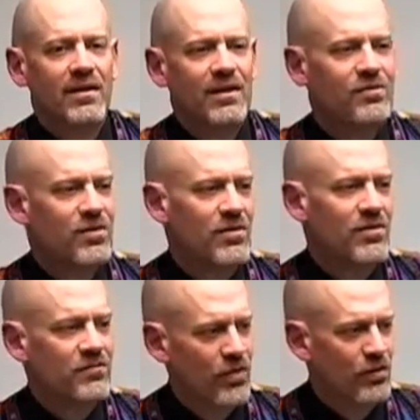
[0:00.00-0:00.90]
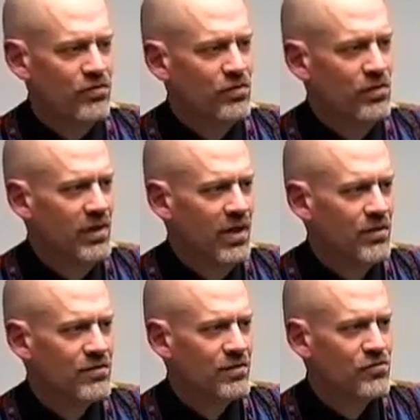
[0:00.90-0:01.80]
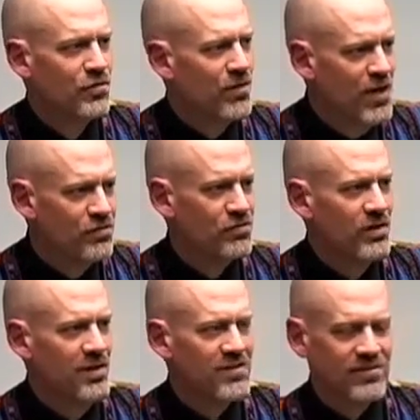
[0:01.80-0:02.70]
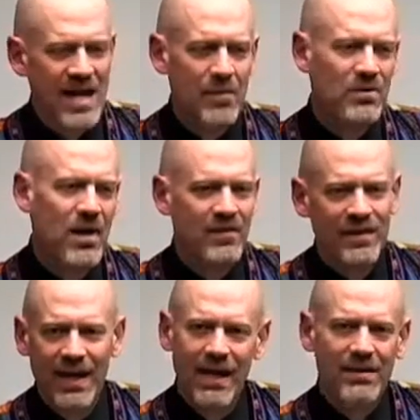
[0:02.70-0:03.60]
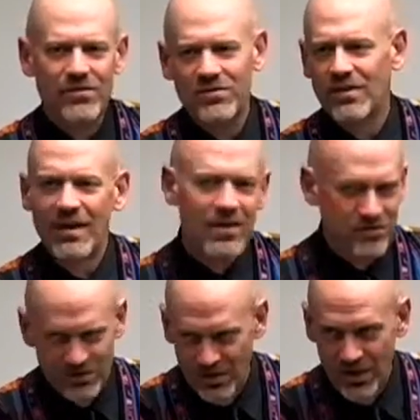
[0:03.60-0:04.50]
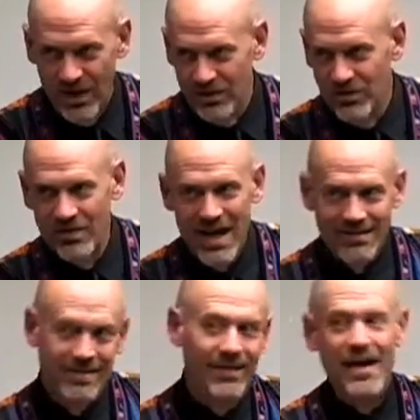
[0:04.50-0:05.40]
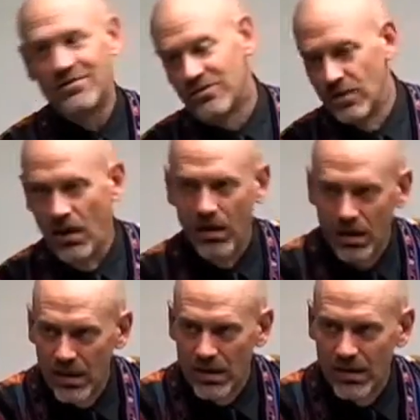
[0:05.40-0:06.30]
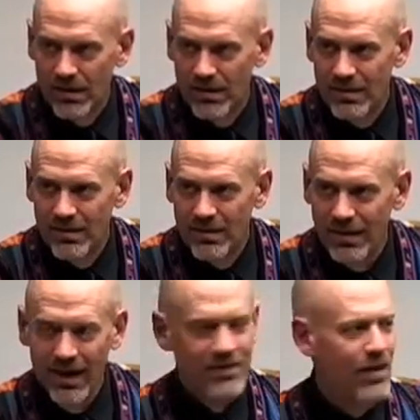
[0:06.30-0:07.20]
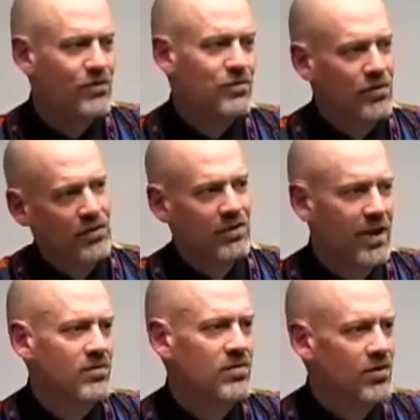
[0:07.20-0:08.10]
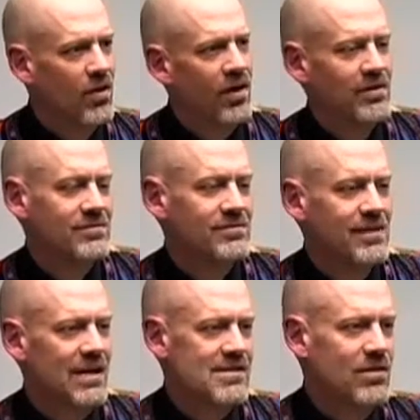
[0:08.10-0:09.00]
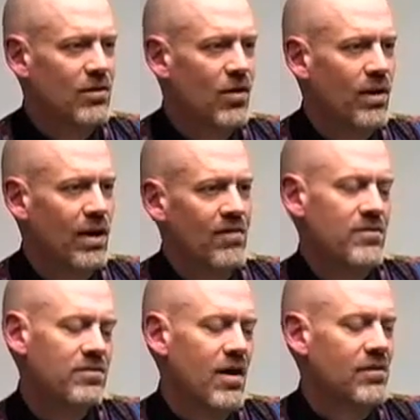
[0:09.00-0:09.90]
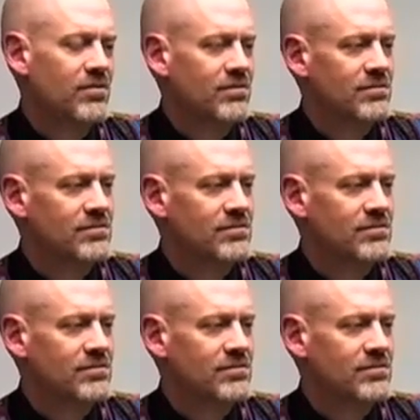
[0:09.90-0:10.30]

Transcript: He took the first two letters of terrestrial and slapped it on the end of celestial, and you've got telestial. And there's your third level of glory. That's the glory of the stars.